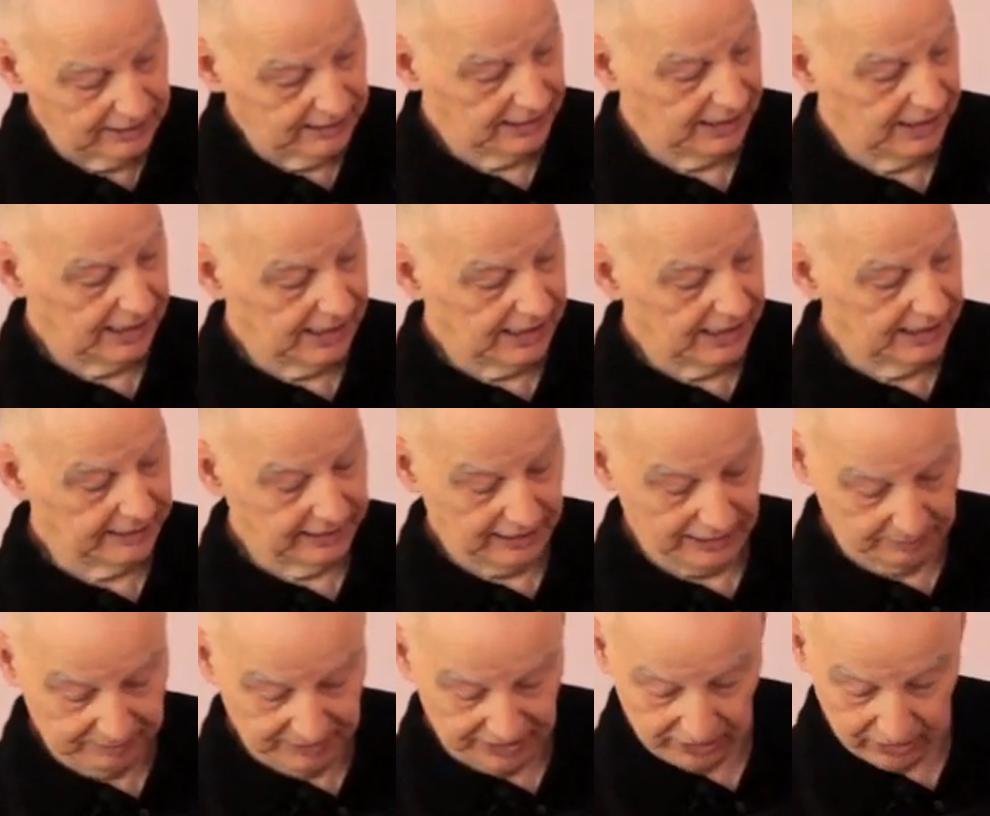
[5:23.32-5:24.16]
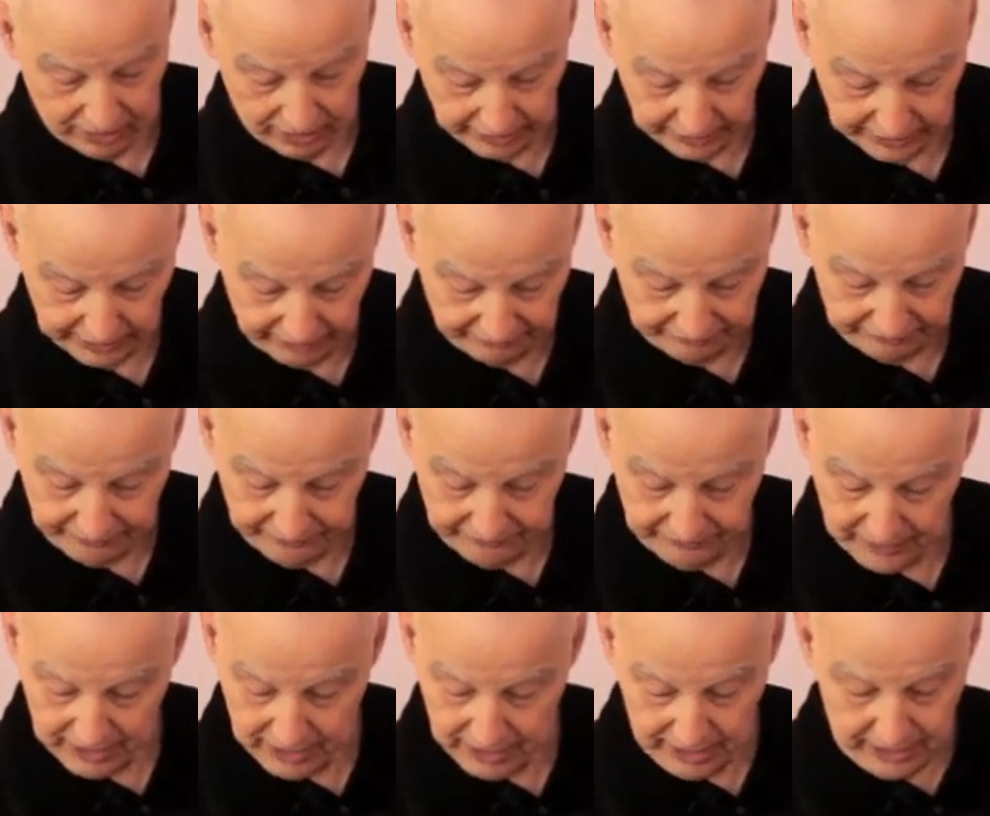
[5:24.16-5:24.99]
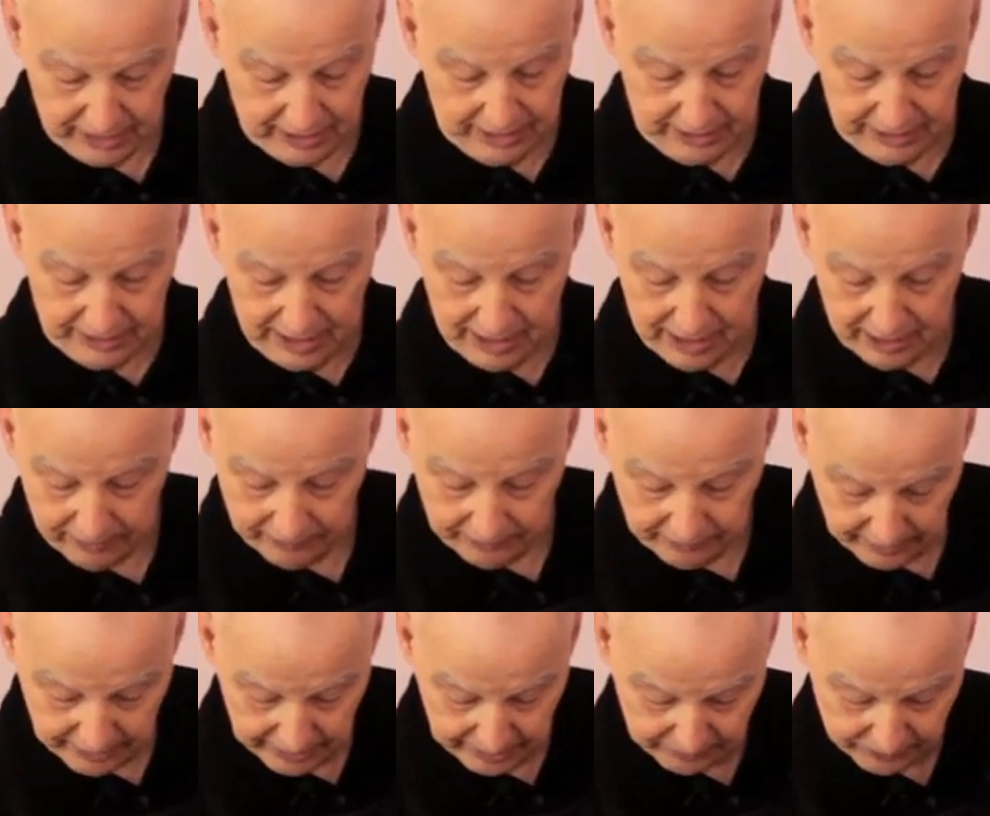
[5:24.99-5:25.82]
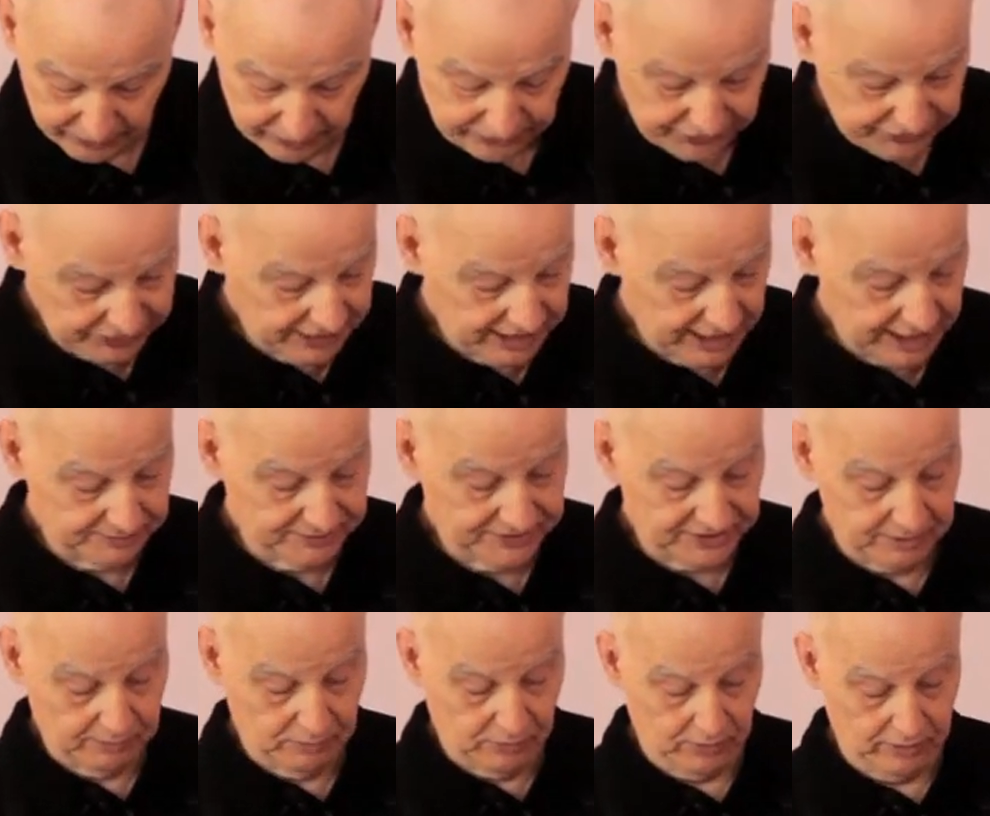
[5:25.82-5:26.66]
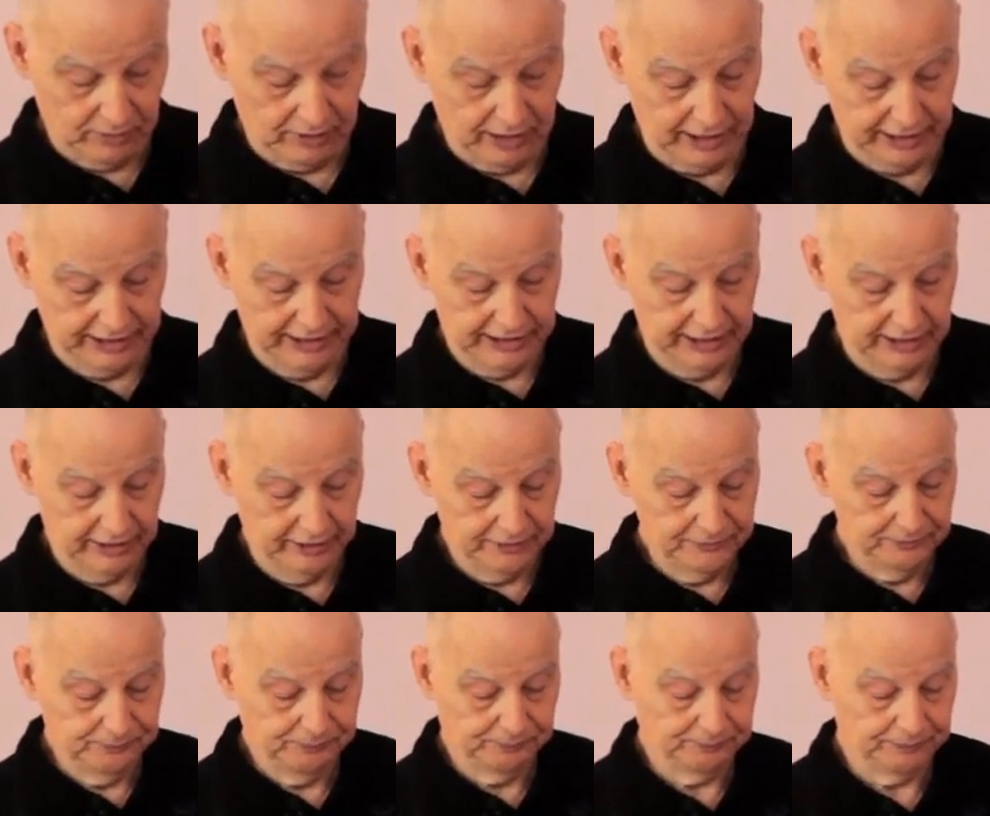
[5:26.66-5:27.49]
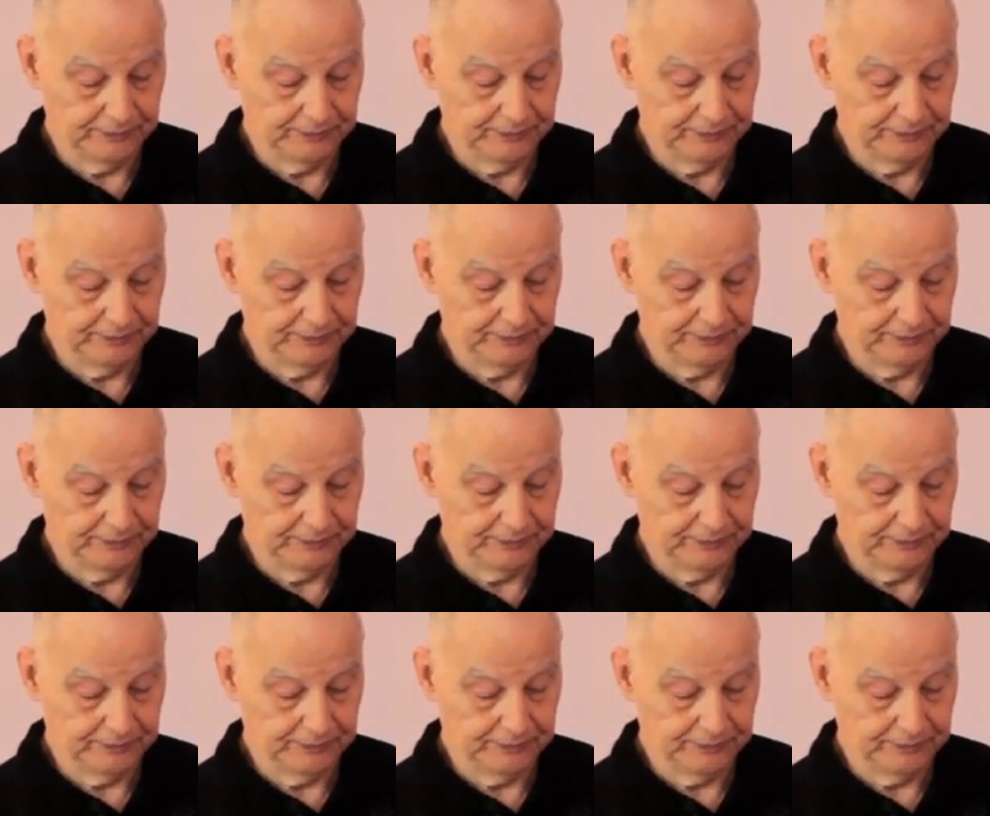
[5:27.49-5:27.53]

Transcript: That'll be long enough. Now, I'm going to tape some more on here.